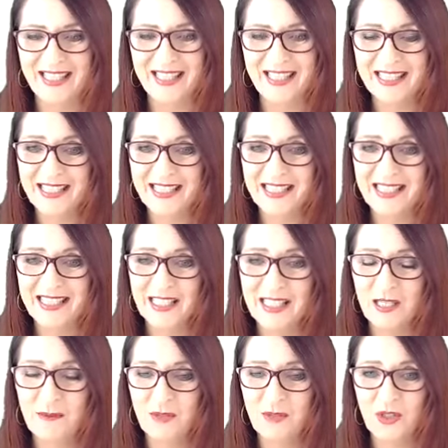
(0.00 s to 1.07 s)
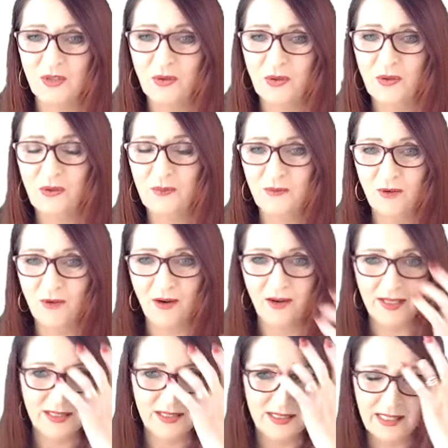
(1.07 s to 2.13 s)
the Citizens Commission on Human
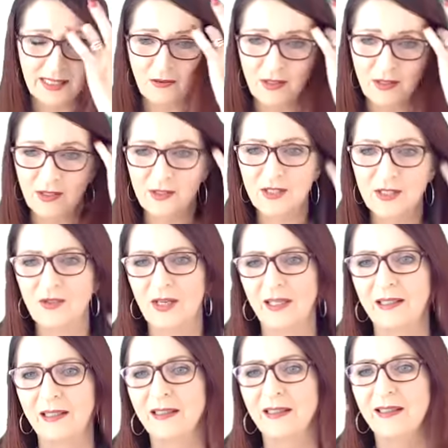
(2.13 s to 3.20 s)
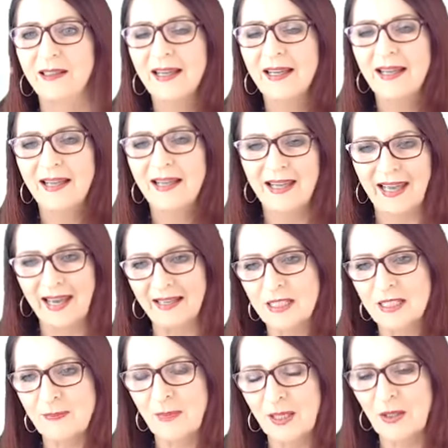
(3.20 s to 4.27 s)
Rights here in Australia. And it's
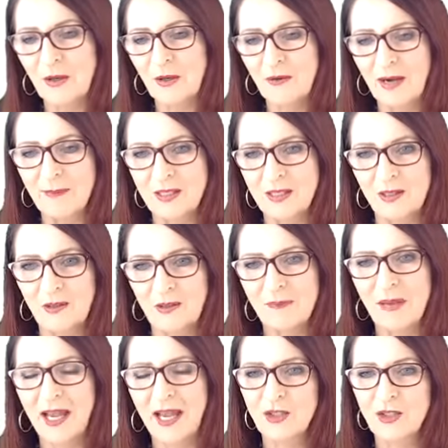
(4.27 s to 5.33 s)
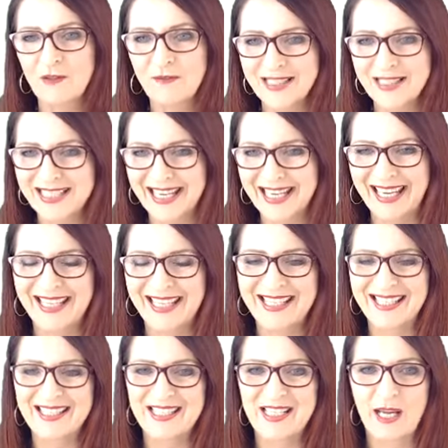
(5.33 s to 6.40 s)
been her absolute passion for
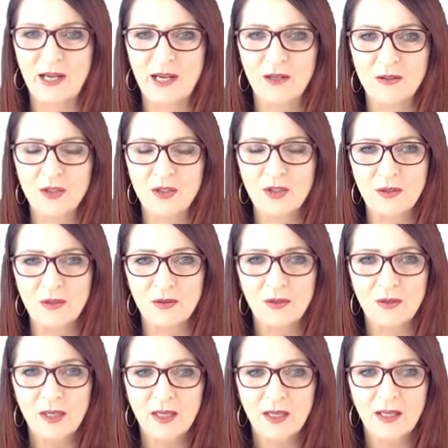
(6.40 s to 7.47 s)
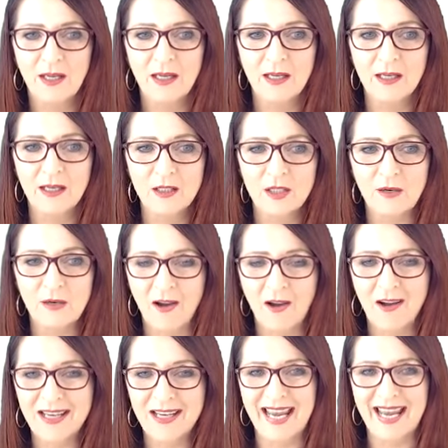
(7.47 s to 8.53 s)
decades now to
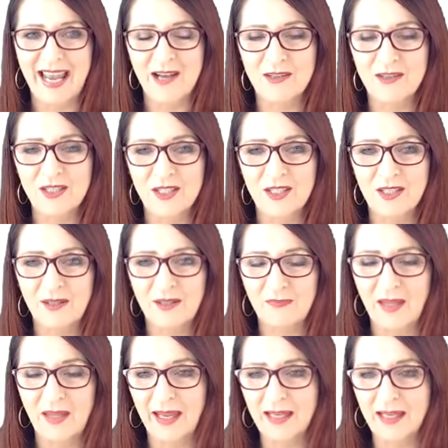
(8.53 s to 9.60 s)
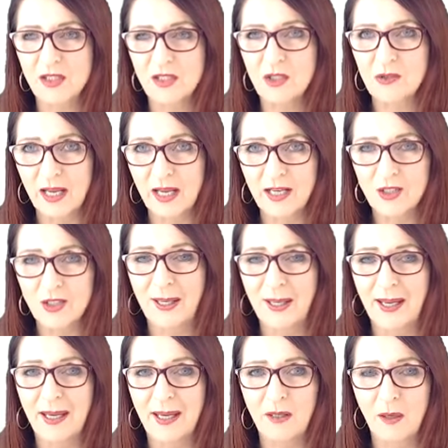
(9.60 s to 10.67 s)
find out and to
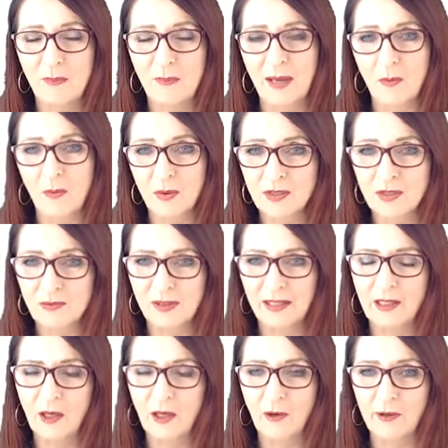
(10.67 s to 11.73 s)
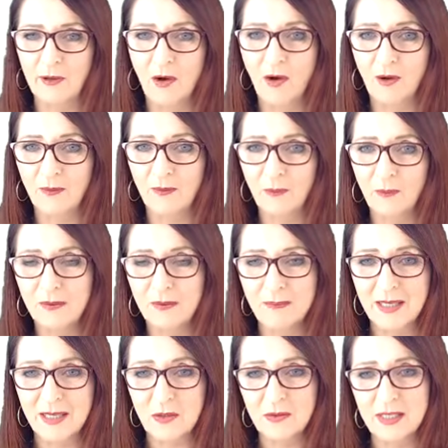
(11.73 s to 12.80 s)
educate about what's really going on with
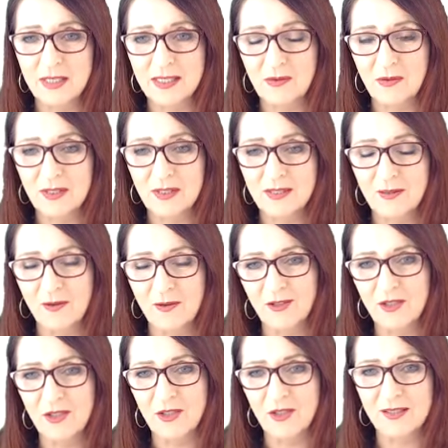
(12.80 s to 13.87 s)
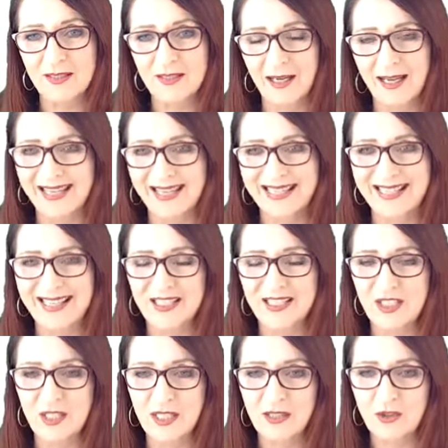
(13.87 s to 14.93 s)
mental disorders. So not just
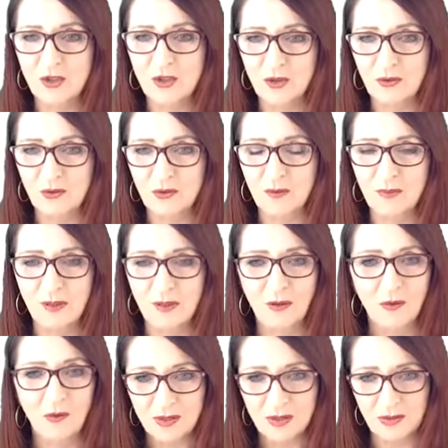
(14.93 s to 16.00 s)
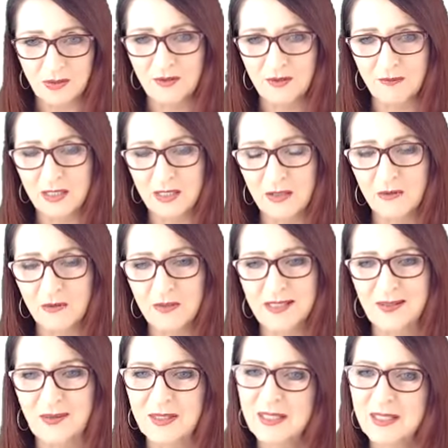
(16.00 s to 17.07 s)
ADHD in children, but all sorts of mental
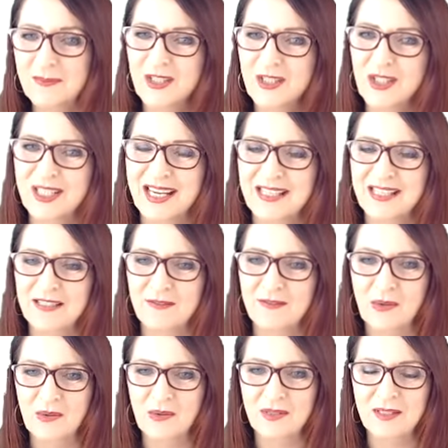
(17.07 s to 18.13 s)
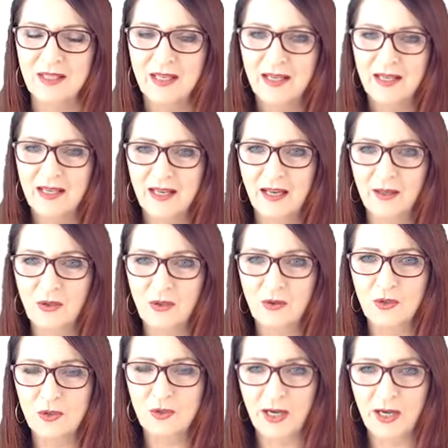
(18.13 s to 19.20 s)
disorders. But she has, of course, a huge
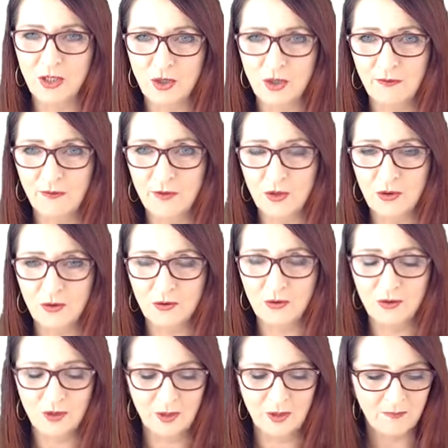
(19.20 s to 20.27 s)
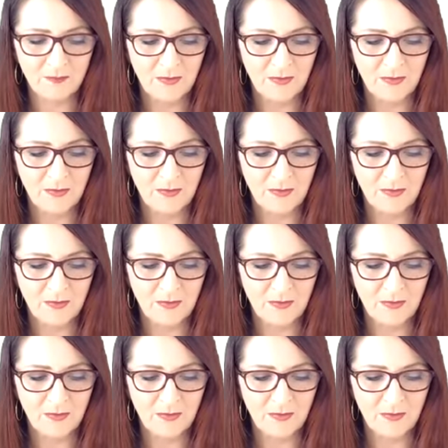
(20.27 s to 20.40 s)
passion for children.